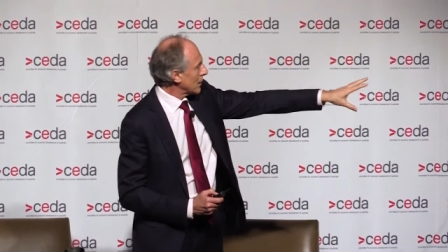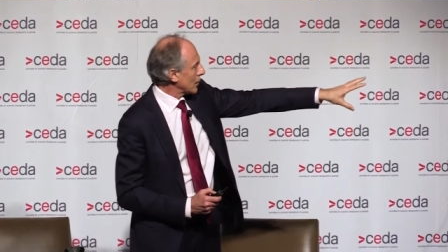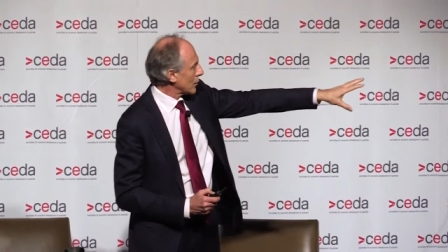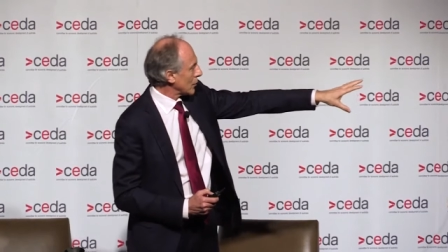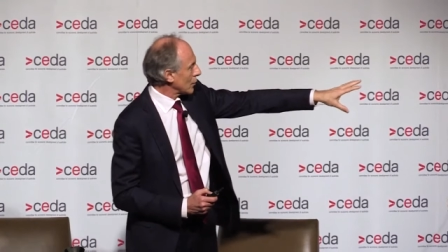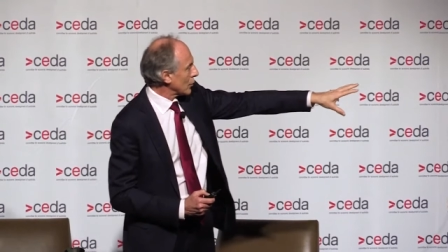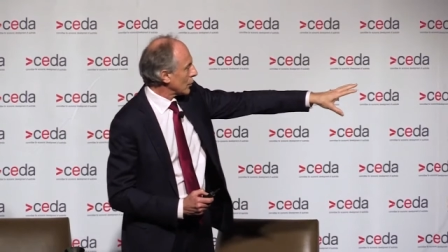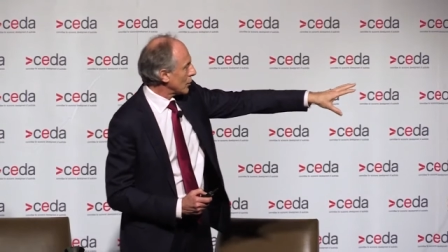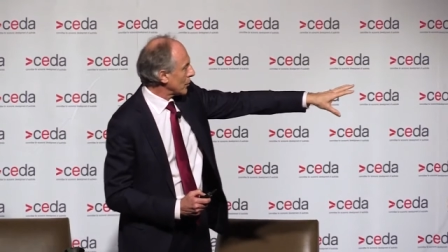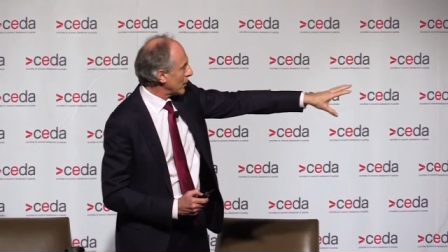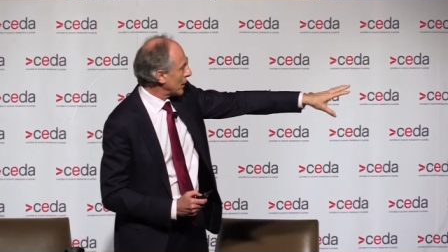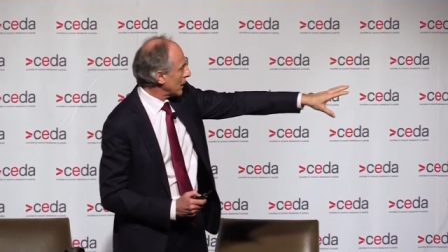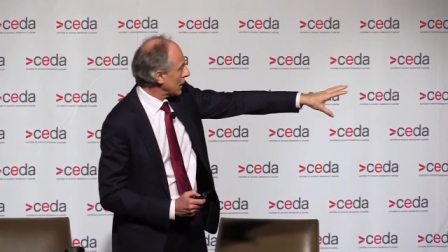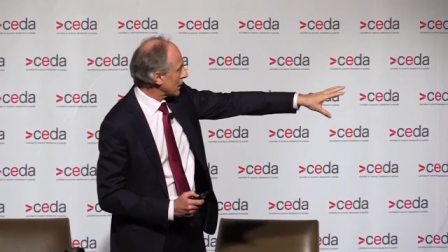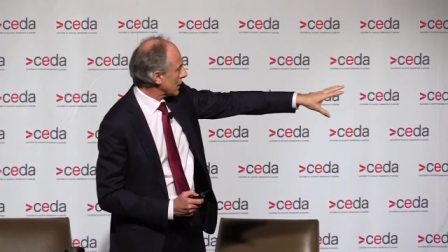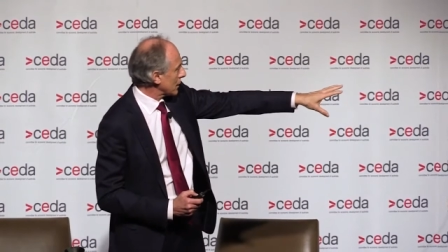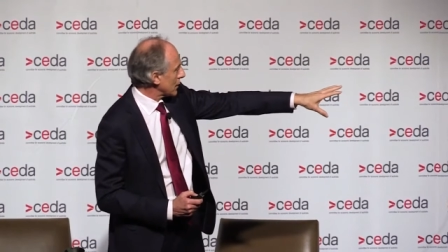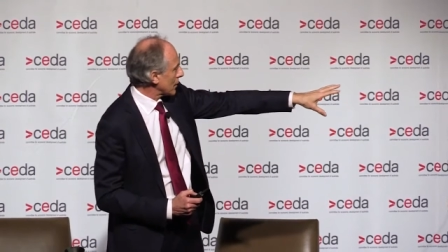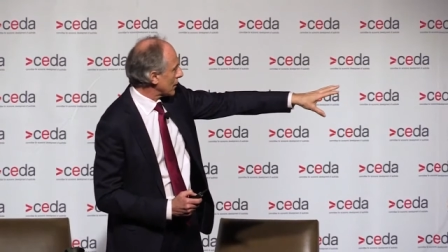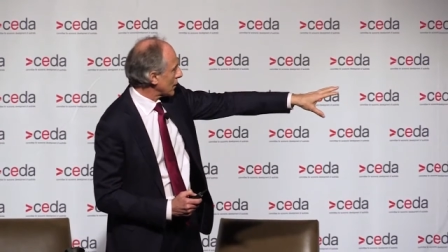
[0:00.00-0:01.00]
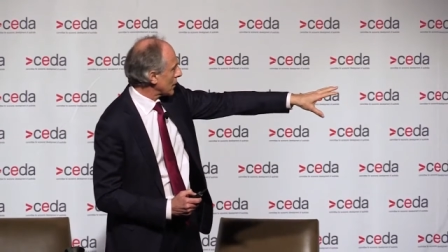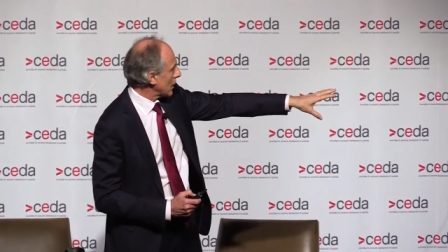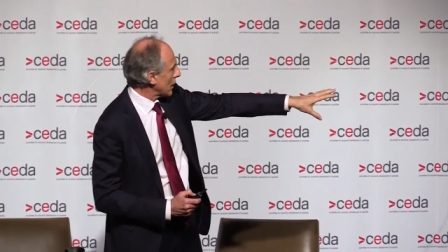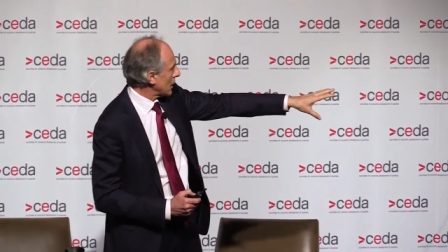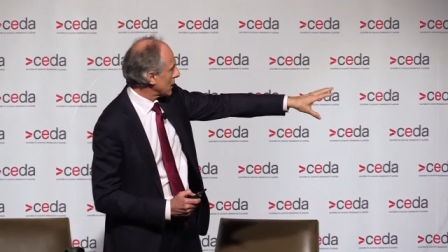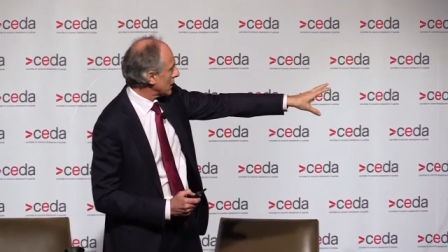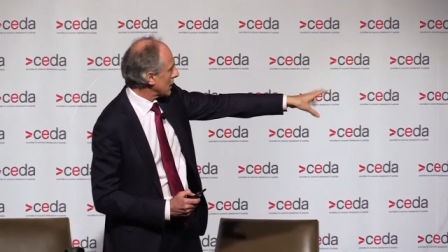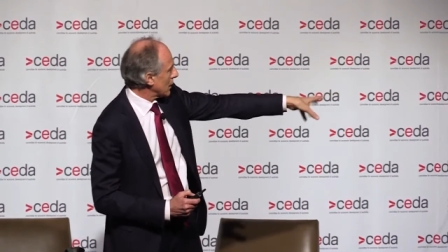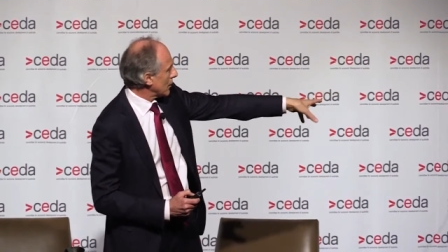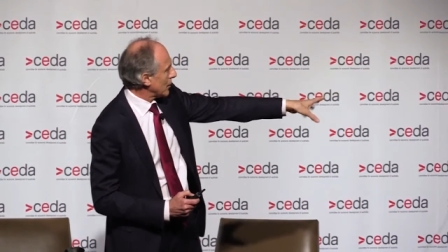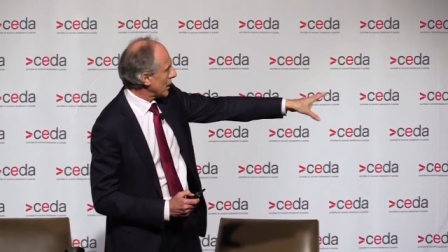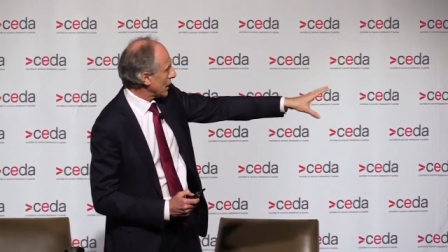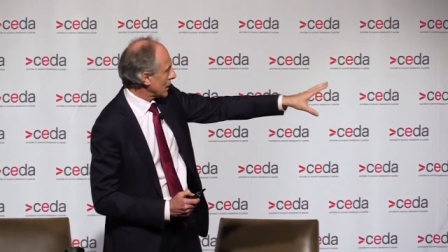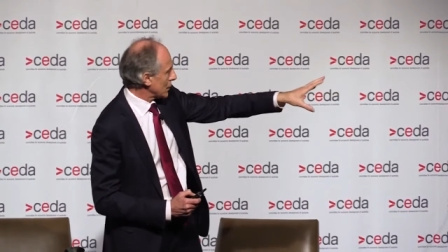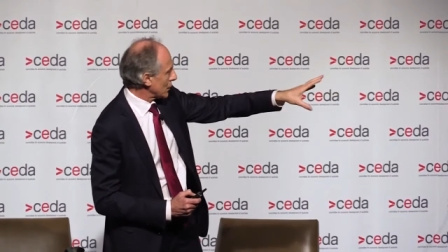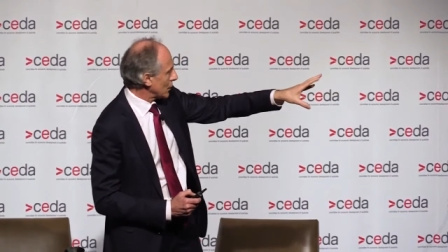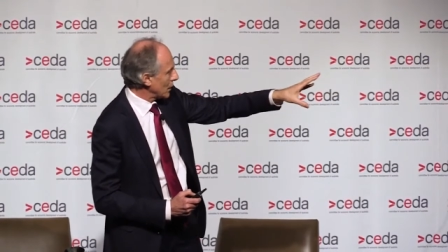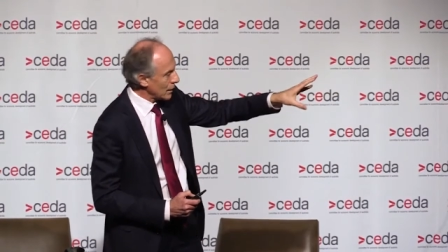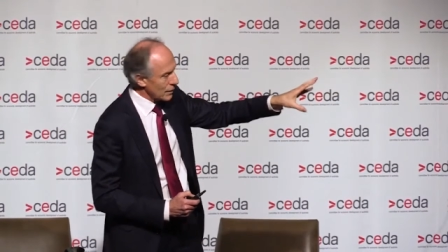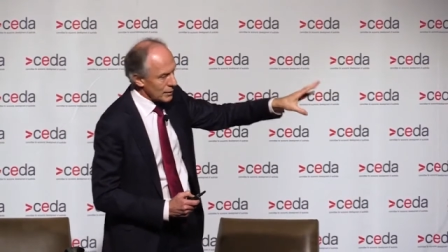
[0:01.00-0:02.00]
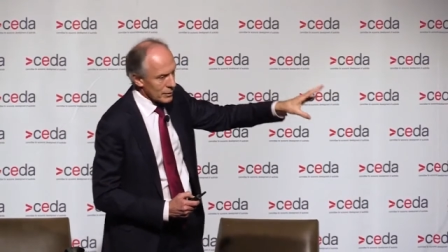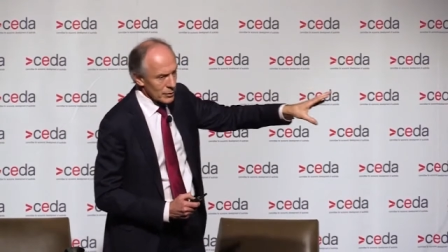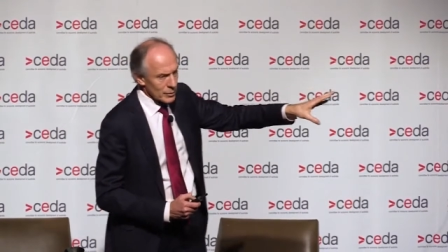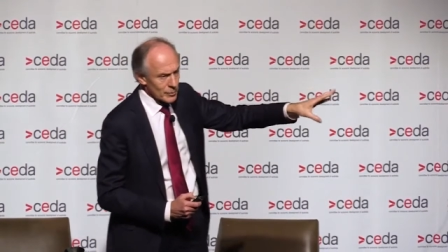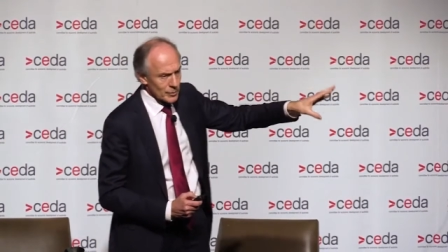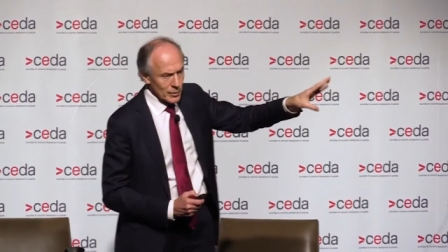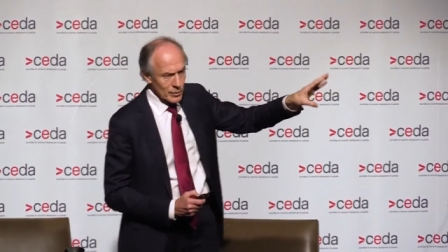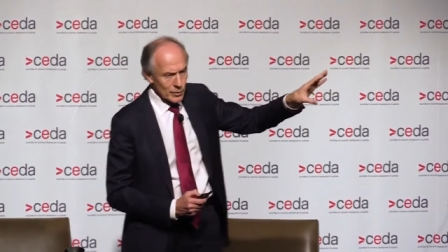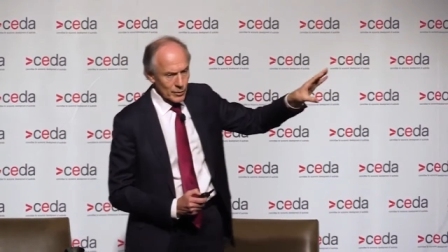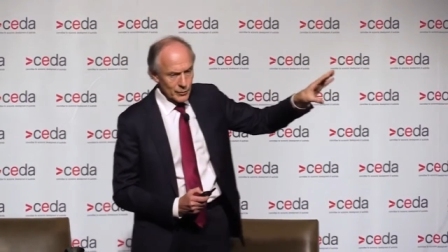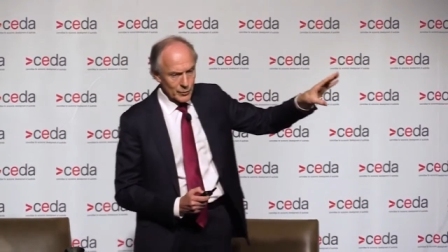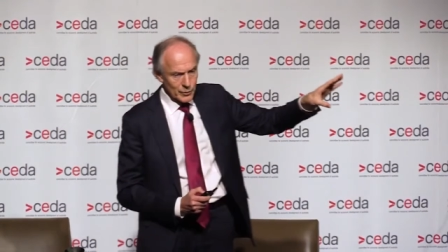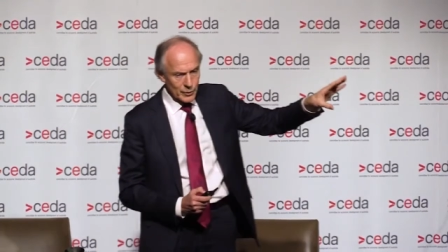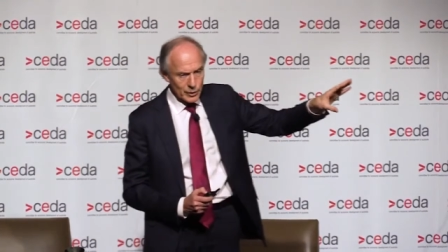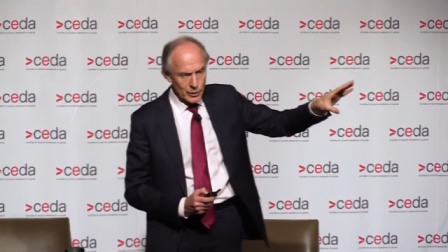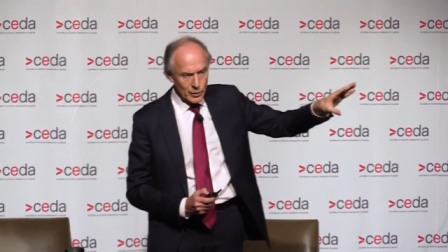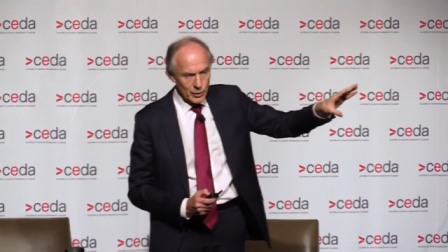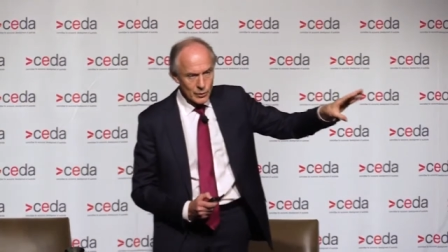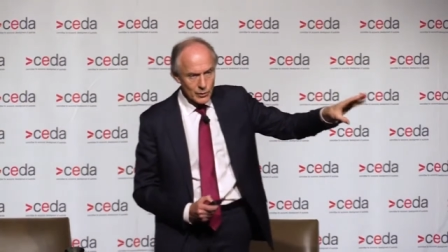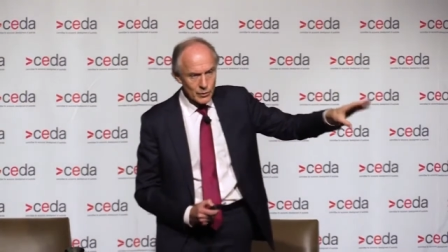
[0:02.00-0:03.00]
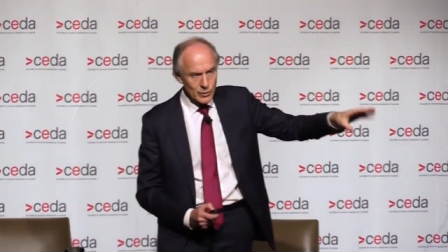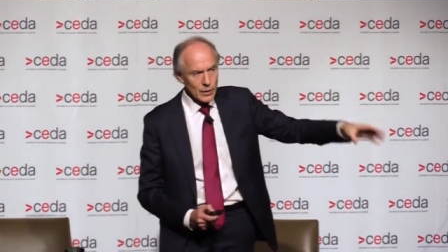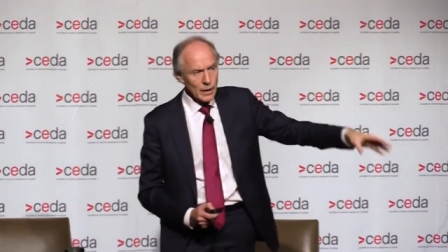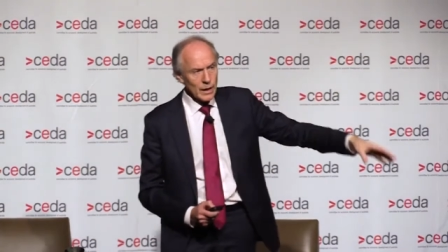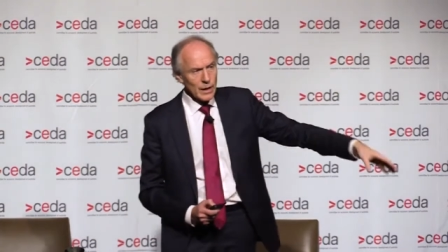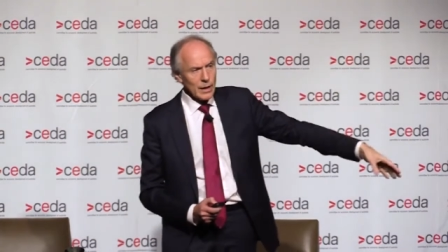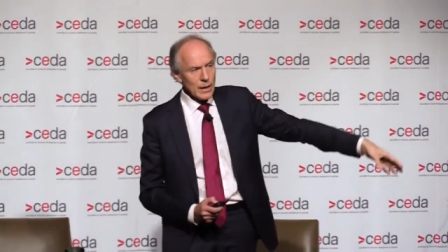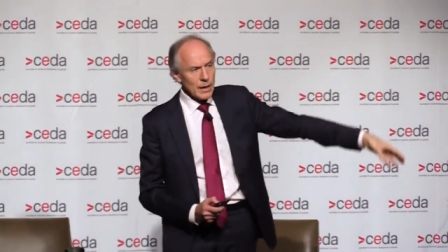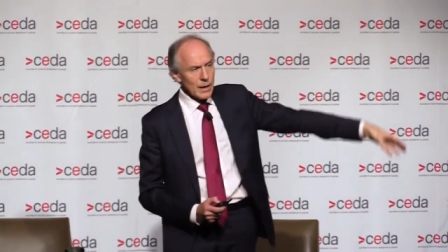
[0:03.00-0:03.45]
And it's called the Pelican site, about 20 kilometres off the coast.